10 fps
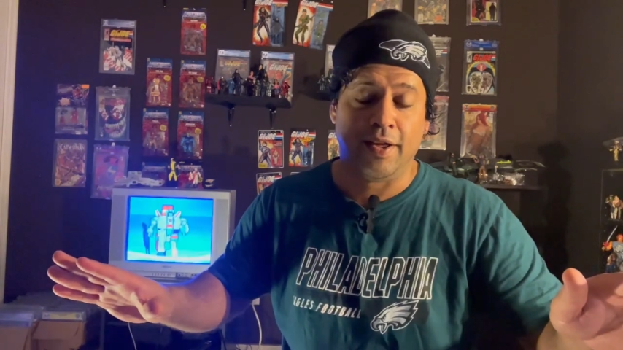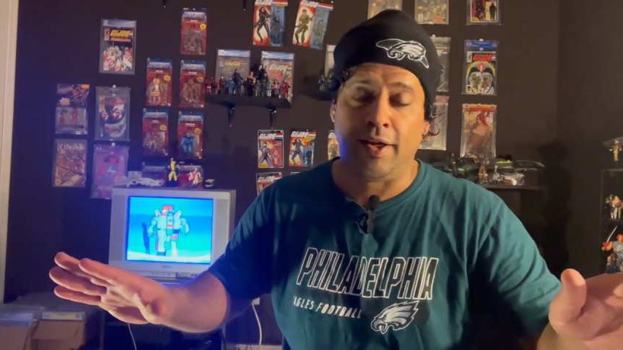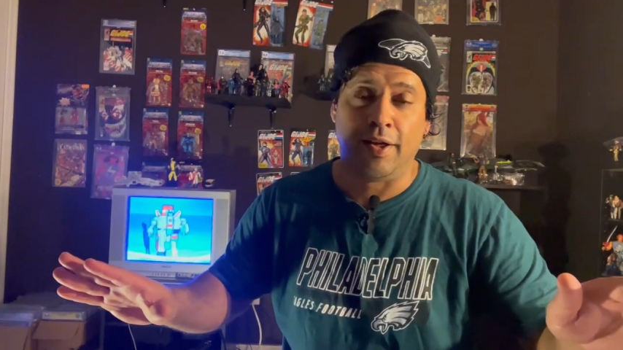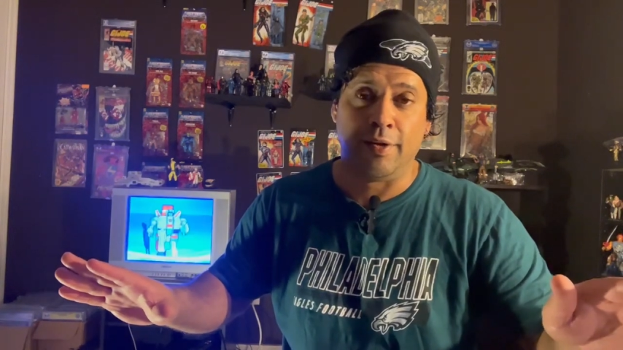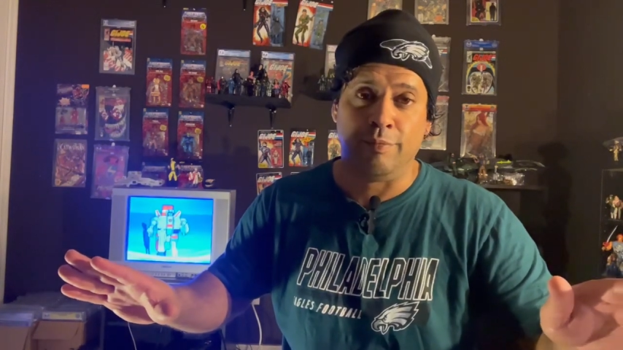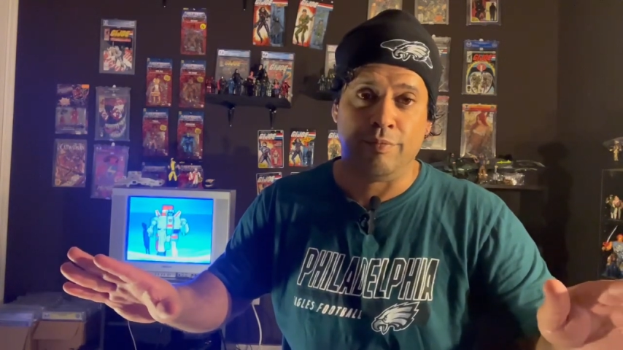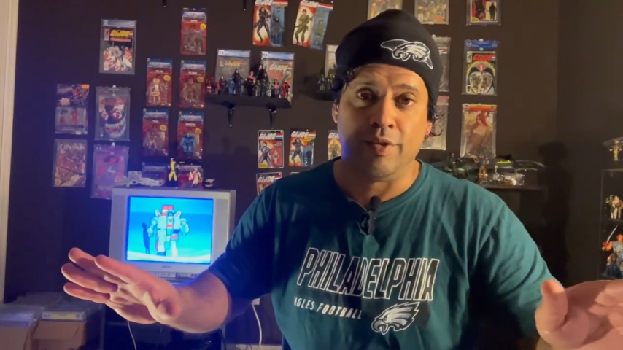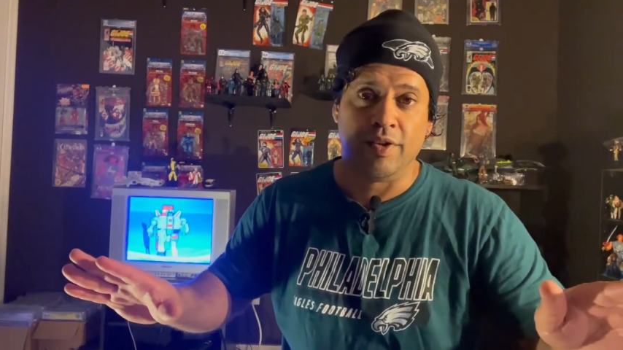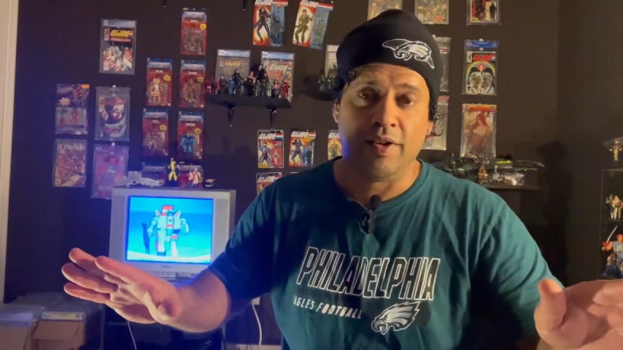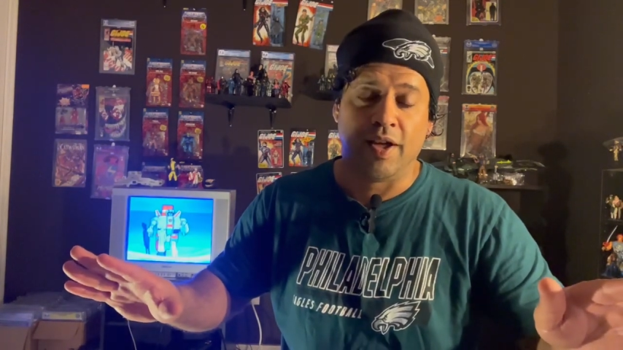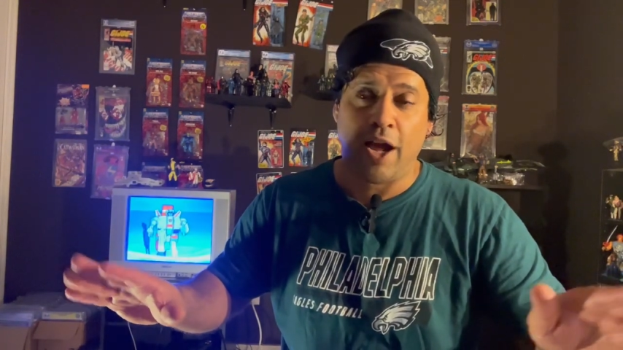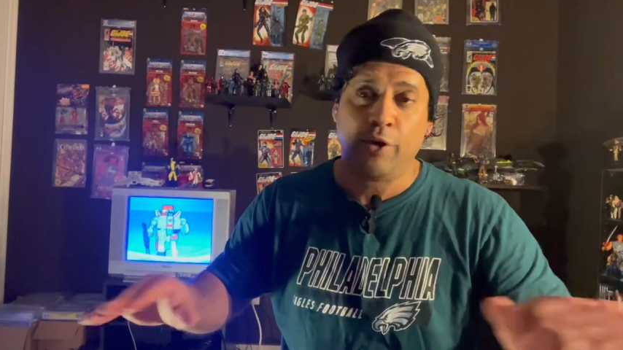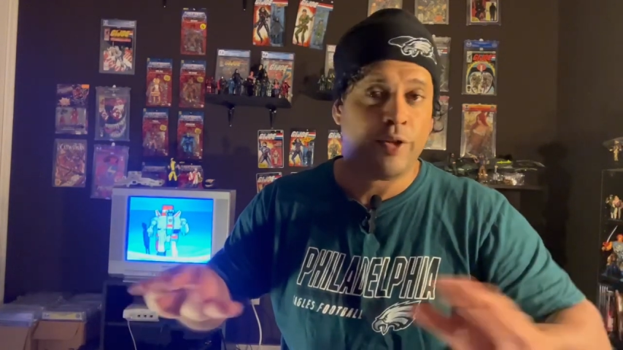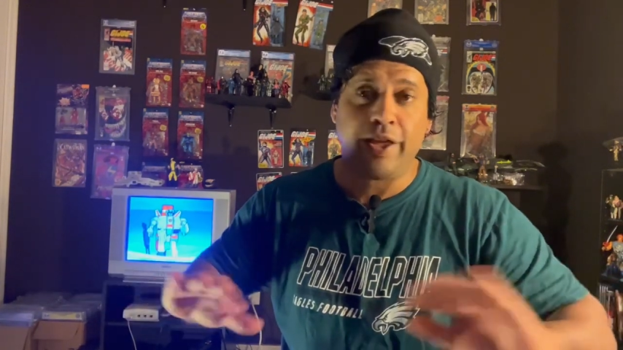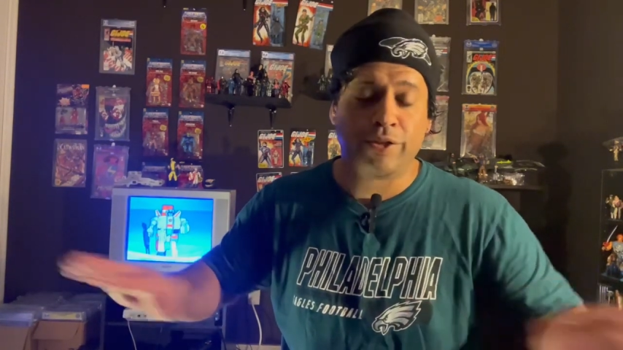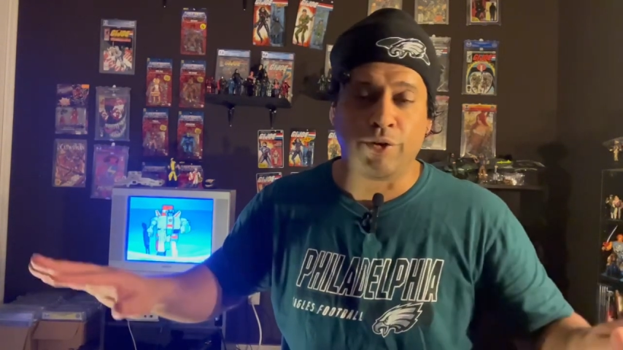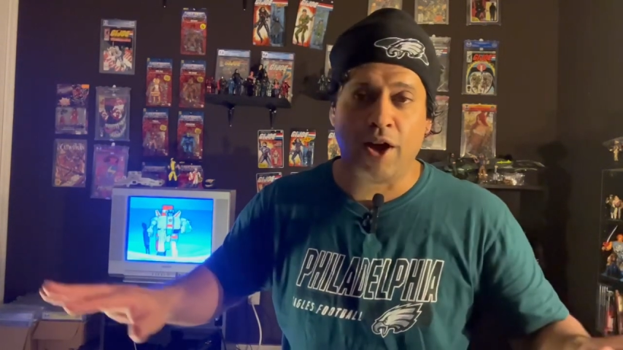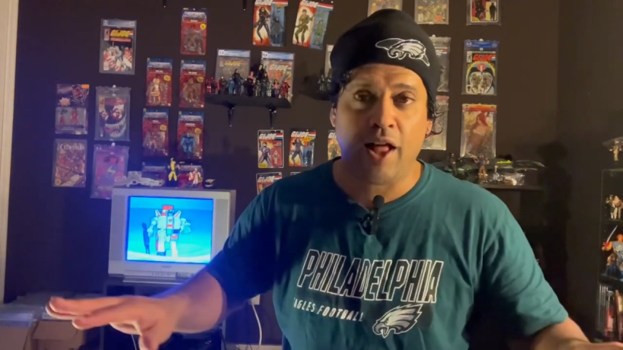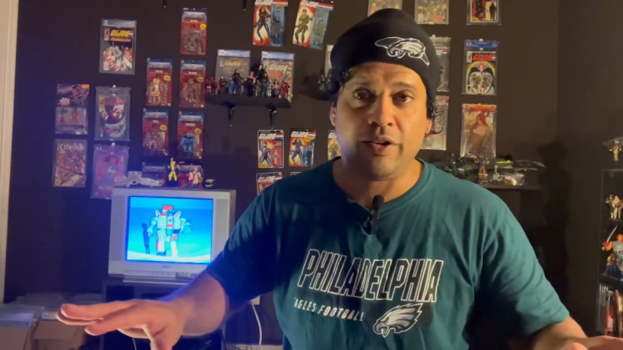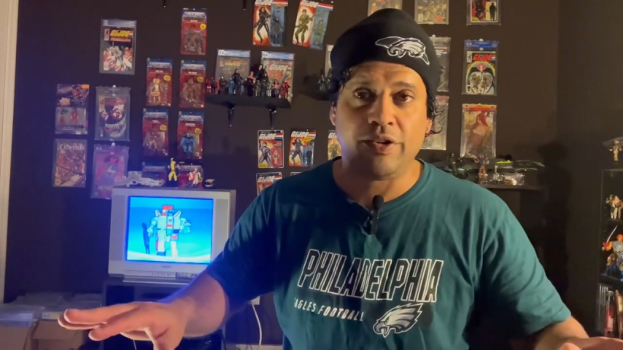Um, I don't like their
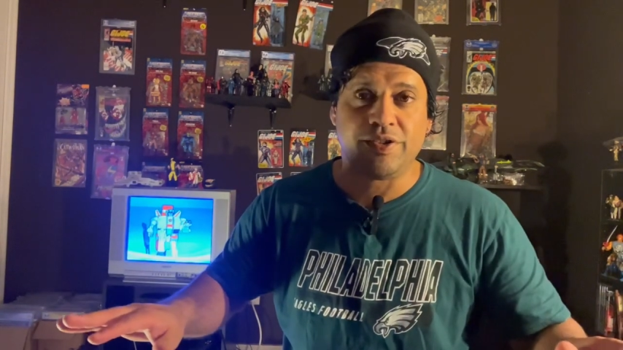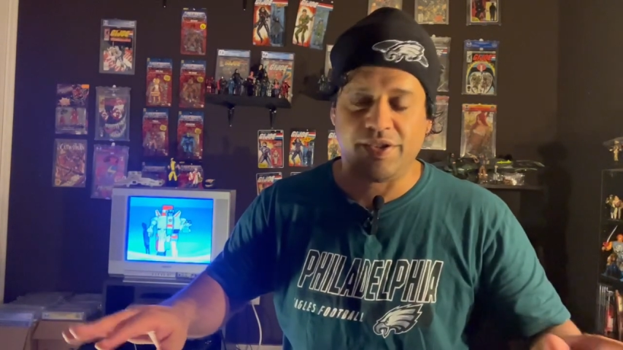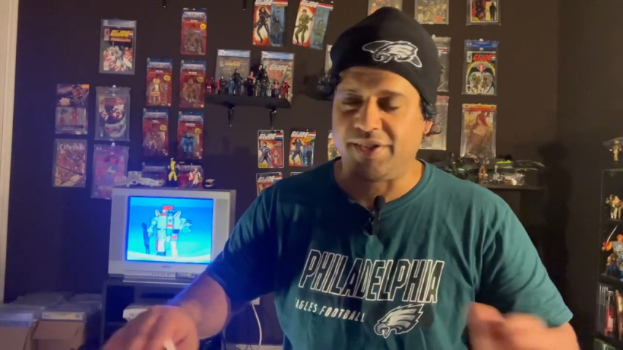colors.